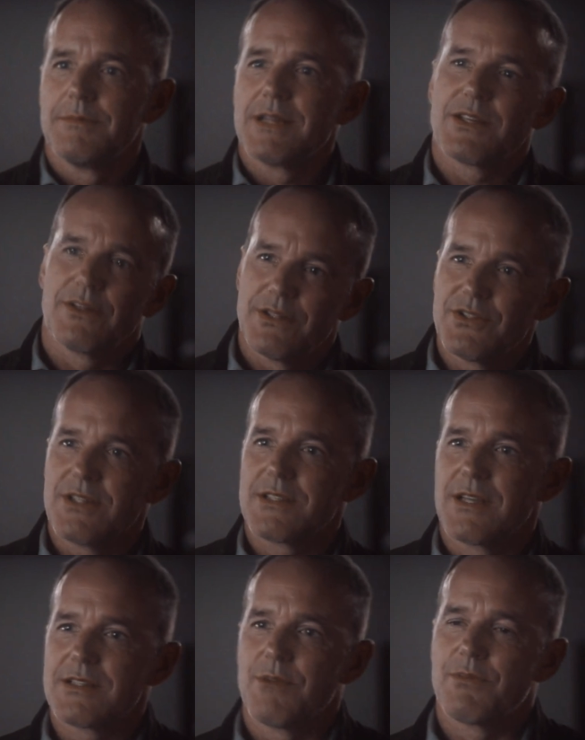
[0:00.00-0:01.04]
Basically
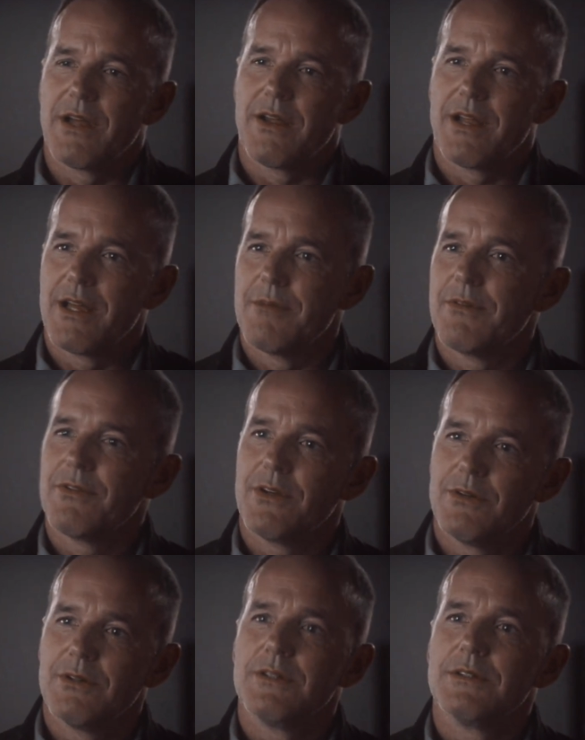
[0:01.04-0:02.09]
just says how proud I am of you.